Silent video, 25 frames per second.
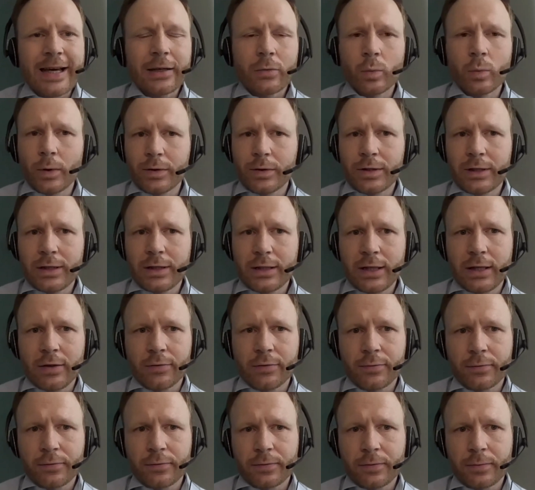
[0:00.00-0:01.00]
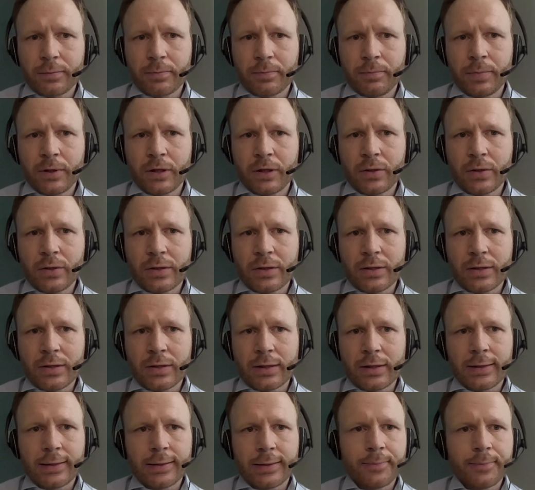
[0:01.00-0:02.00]
that wasn't enough
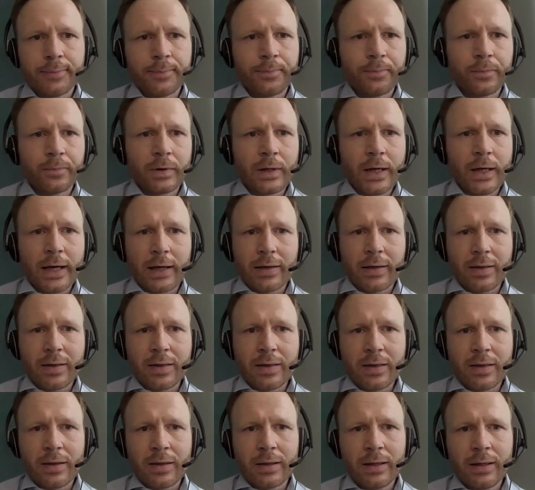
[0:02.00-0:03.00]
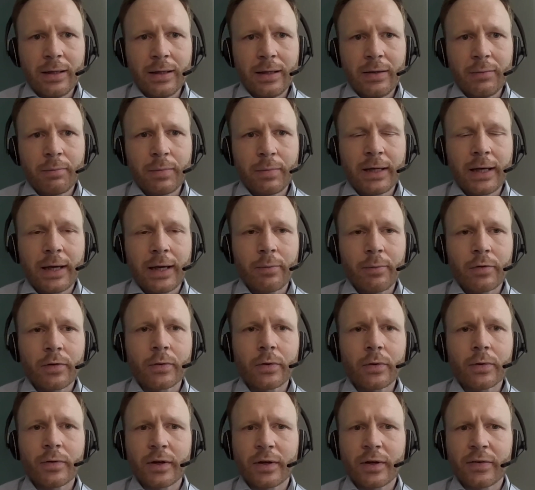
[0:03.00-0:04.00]
because he
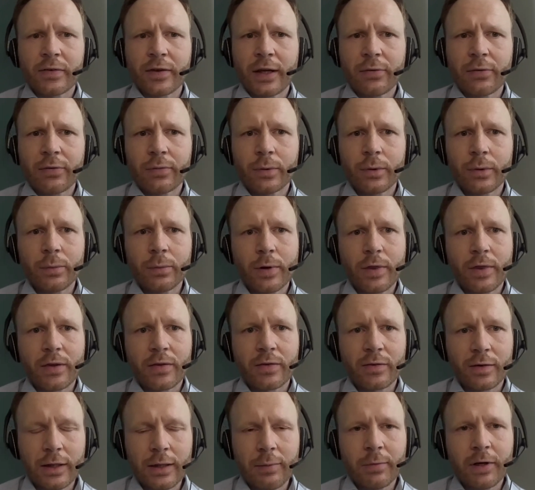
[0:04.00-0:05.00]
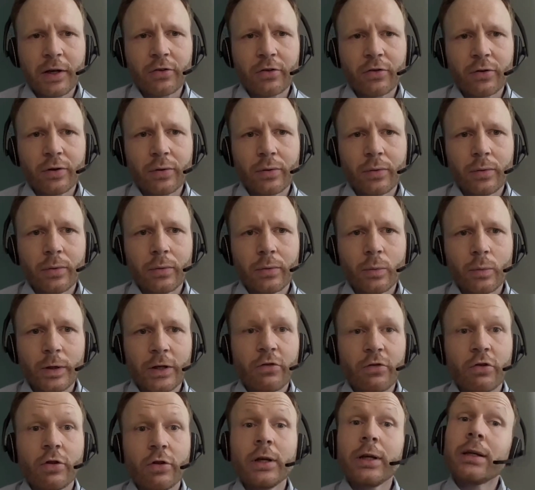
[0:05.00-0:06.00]
became so successful with the steam engine,
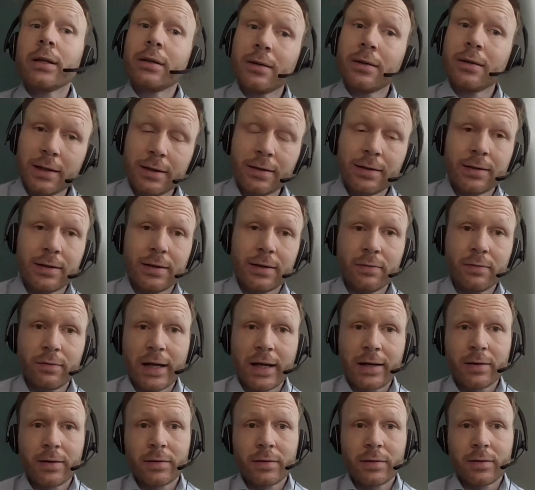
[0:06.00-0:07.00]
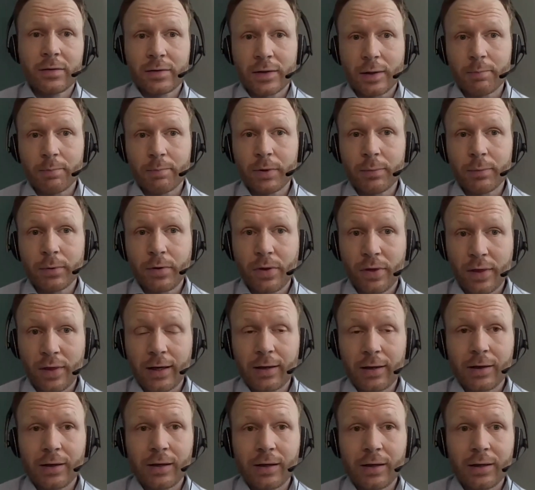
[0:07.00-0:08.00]
which he didn't invent. Some people
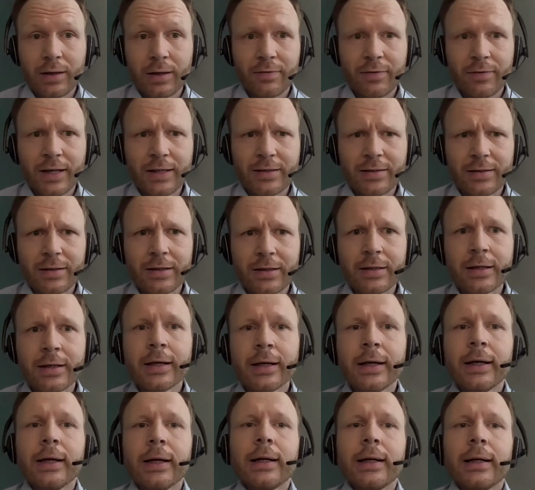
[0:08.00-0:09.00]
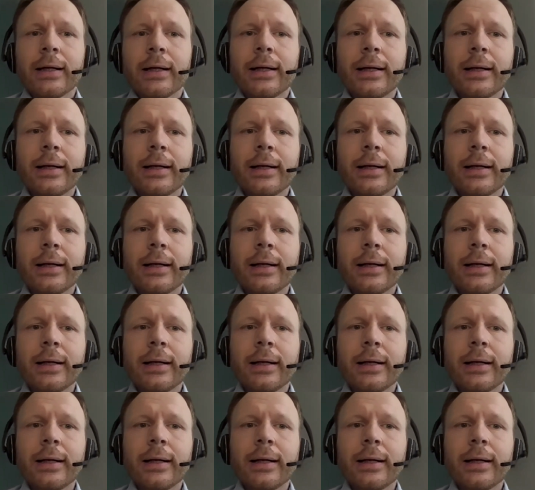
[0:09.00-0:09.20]
think he invented it,